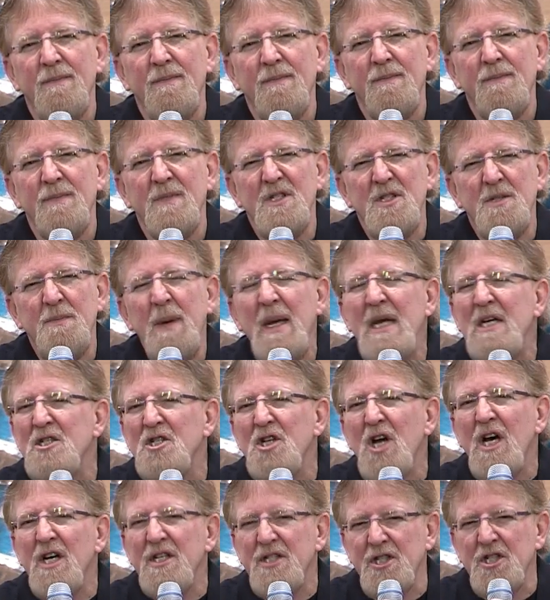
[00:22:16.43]
to speak
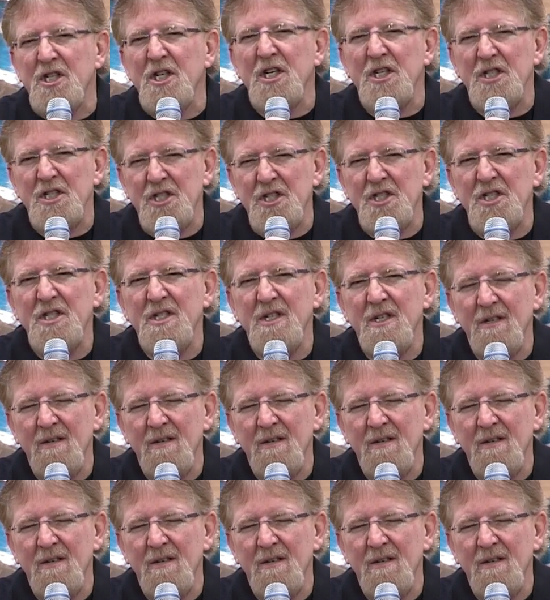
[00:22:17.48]
justice